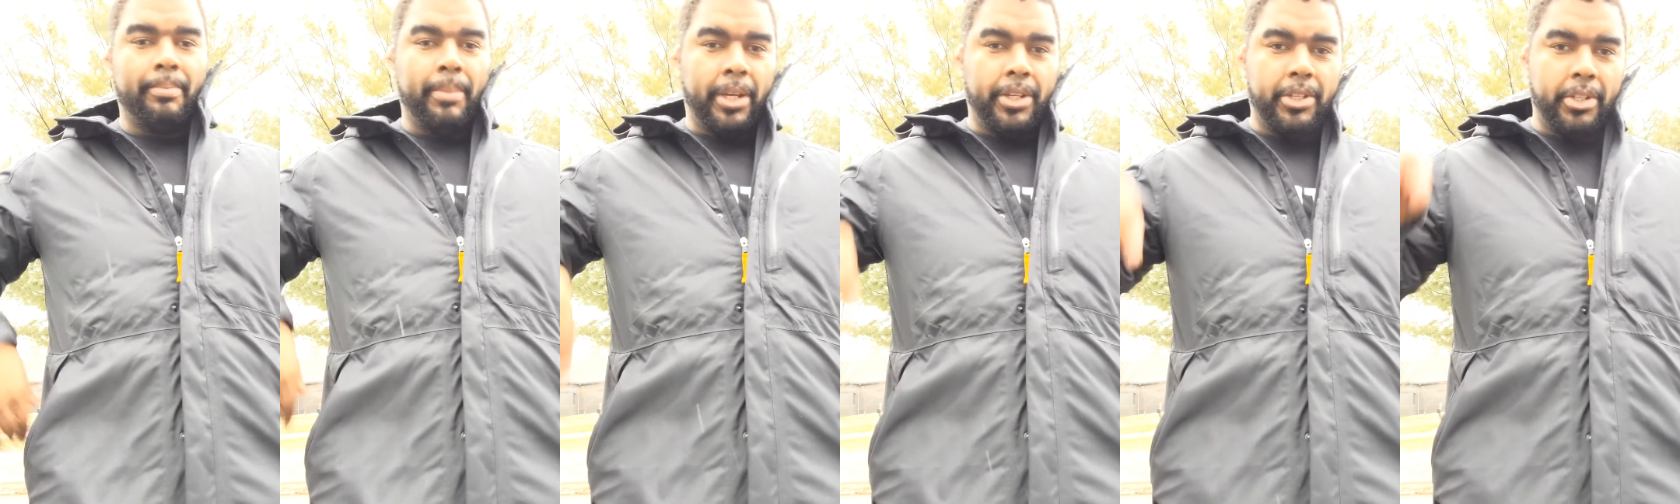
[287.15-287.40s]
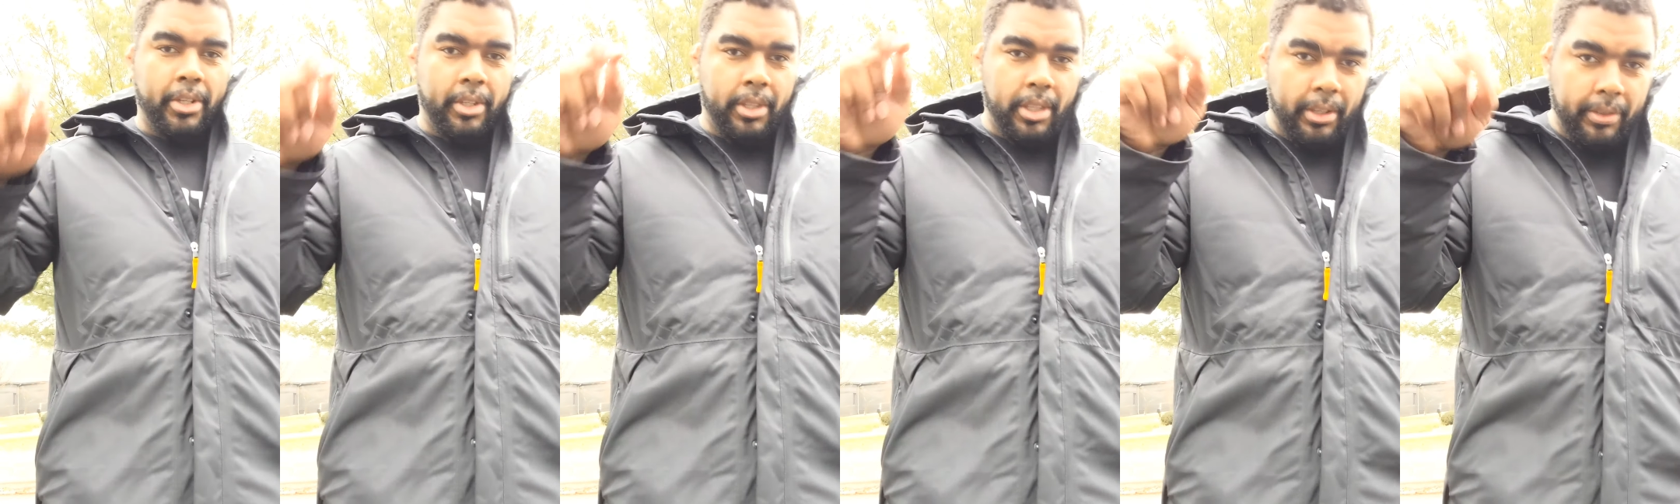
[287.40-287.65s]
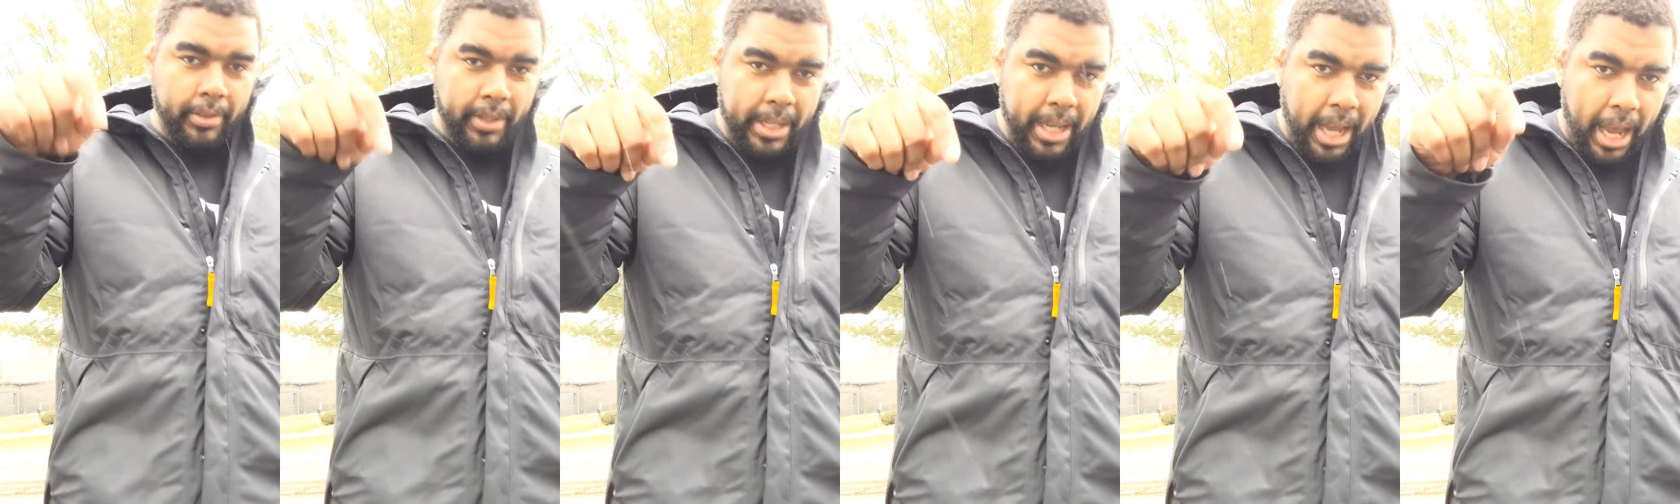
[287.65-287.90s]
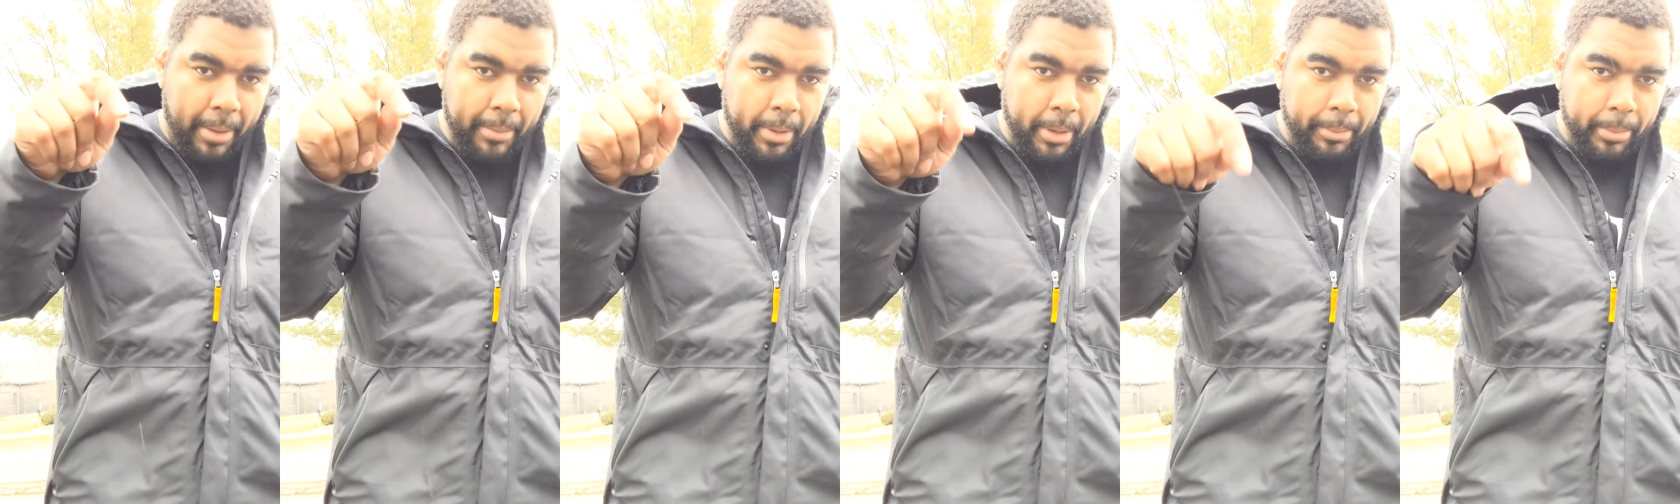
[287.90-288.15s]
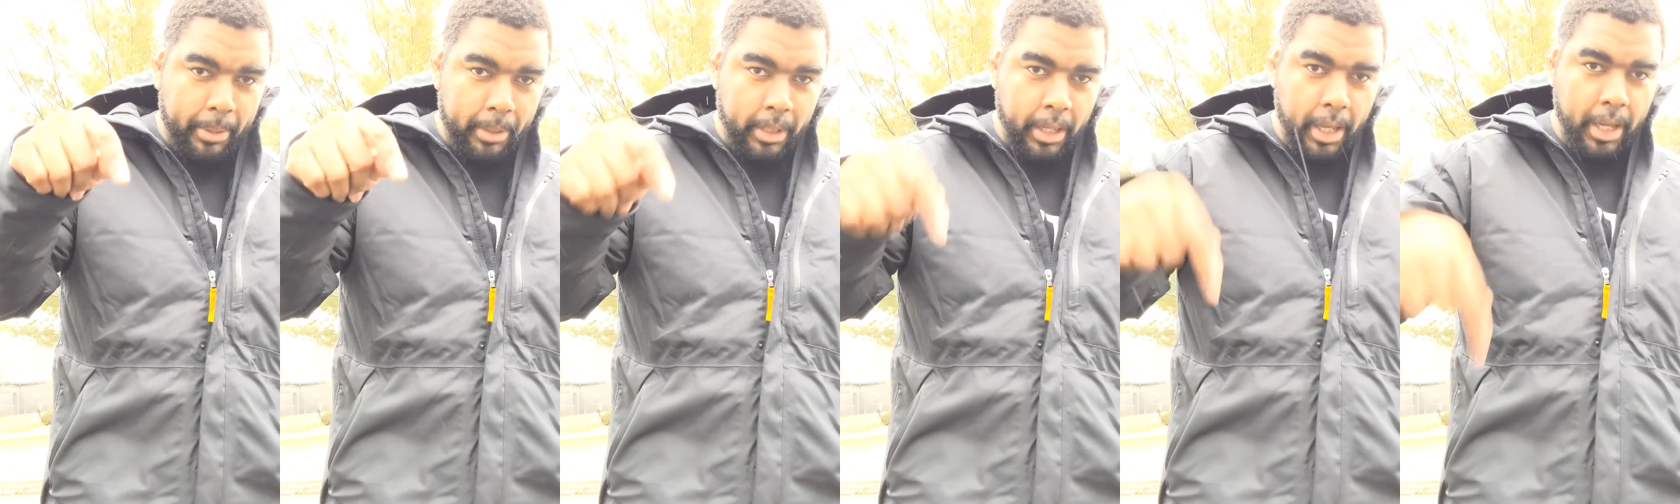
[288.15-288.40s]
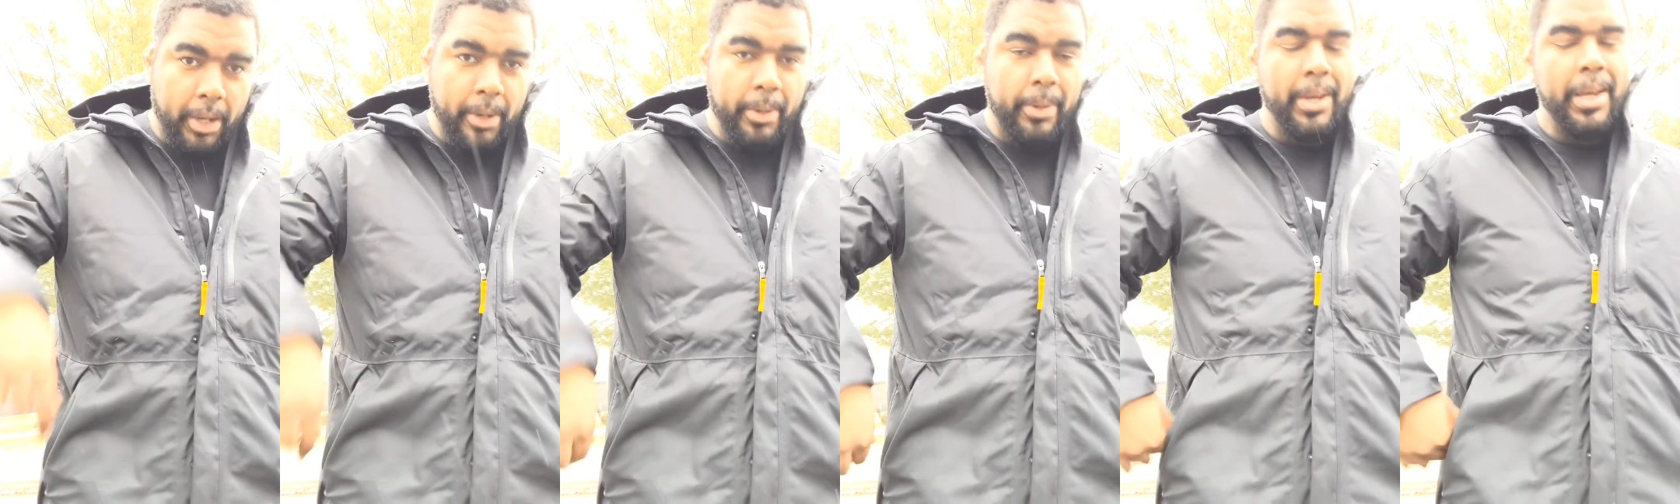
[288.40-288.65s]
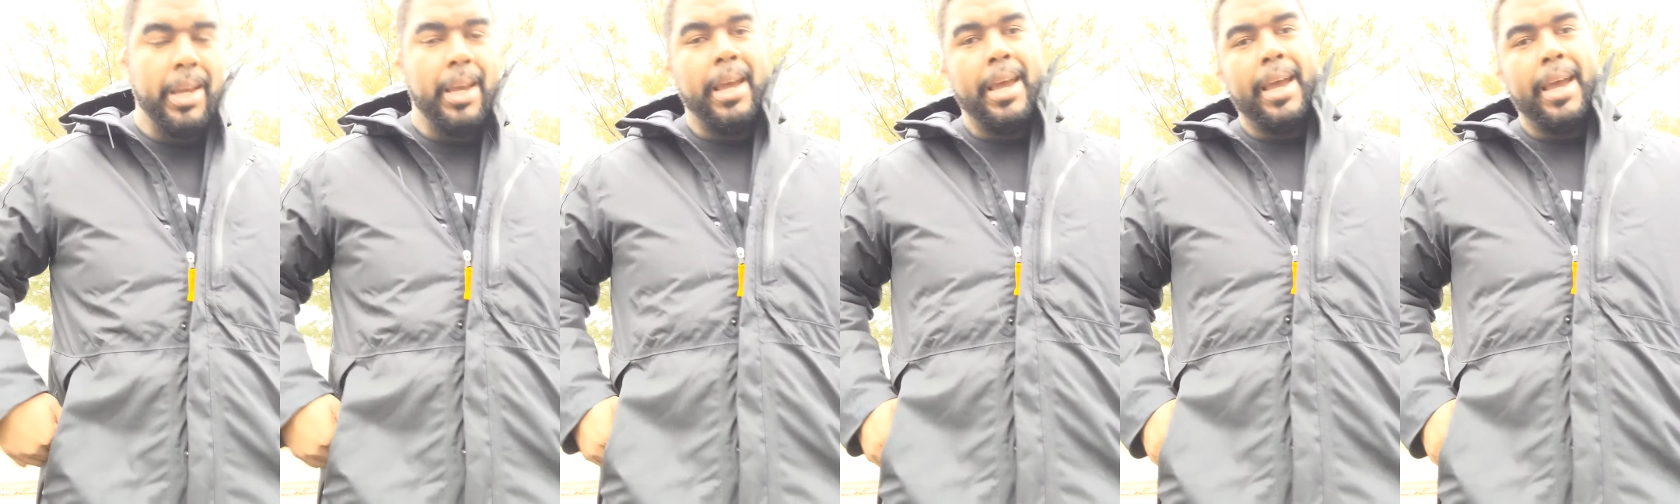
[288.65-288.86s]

make sure you leave a comment below.